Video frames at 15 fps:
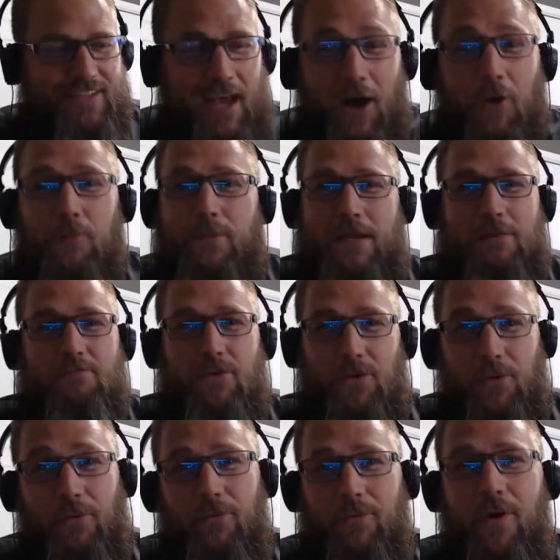tell
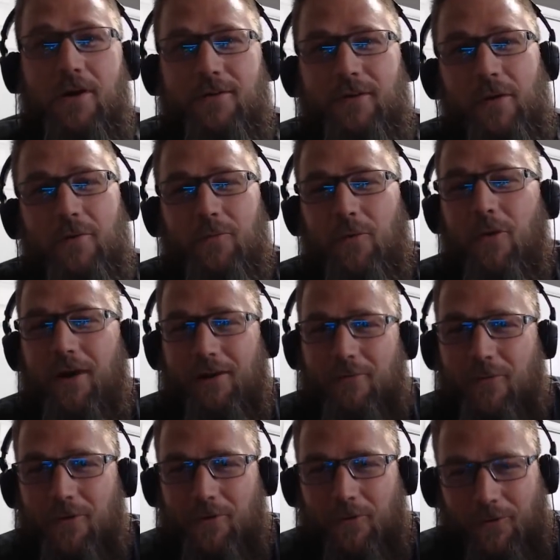people
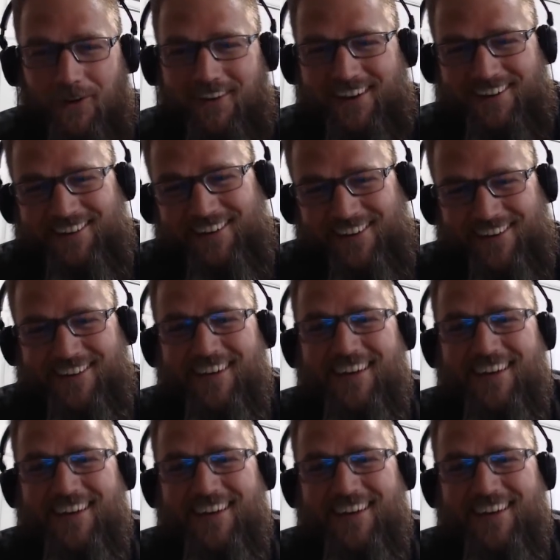what we're working on